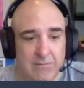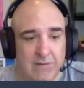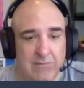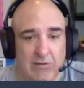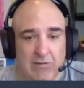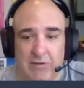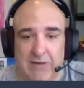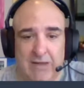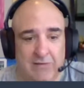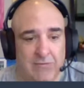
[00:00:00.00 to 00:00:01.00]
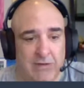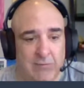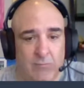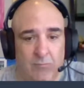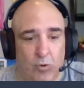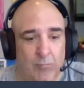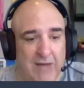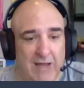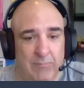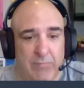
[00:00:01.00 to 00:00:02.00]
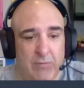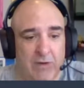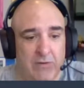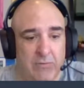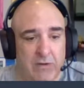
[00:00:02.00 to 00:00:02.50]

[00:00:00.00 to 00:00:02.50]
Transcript: got like 3 kids. He's like a Mormon guy in BYU,